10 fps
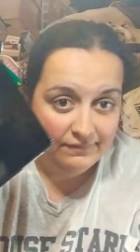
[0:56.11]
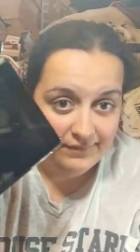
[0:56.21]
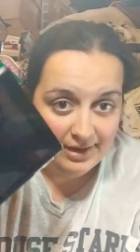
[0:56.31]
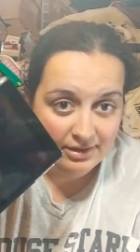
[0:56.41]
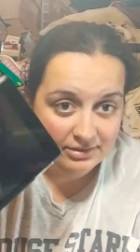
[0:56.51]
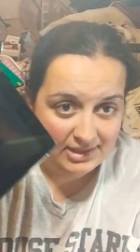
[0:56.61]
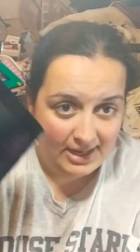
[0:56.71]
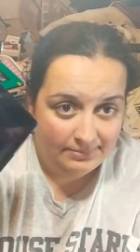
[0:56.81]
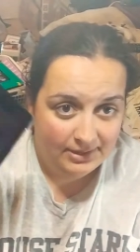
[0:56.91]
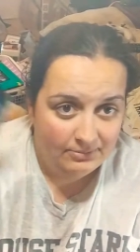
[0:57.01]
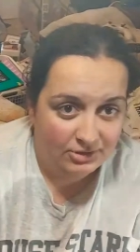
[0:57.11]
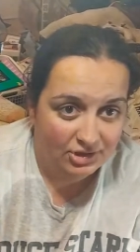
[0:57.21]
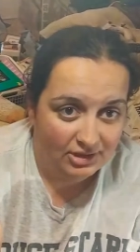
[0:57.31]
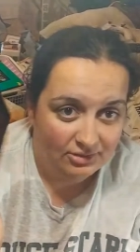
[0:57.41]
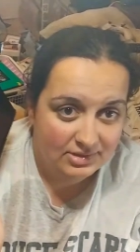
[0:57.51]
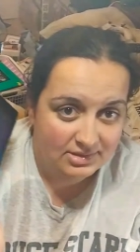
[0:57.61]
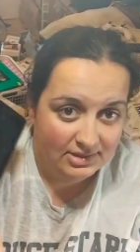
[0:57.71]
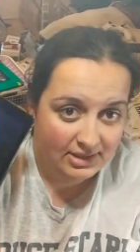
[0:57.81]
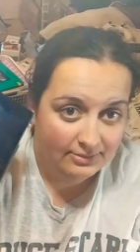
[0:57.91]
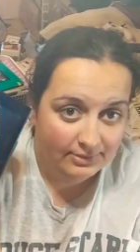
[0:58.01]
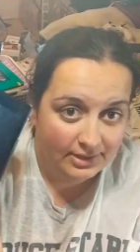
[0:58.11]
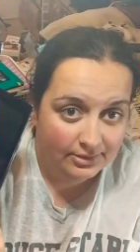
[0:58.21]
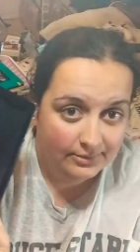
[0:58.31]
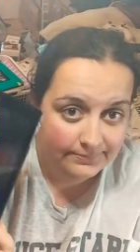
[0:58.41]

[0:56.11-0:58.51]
Fire tablet, which I use as an e-reader.